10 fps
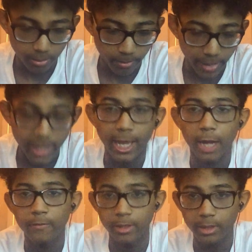make
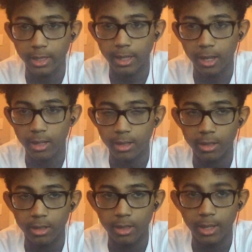everything
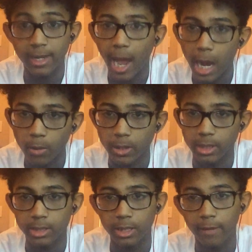an hour
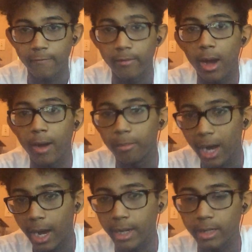instead of a
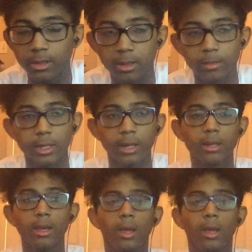my. You know what I'm saying?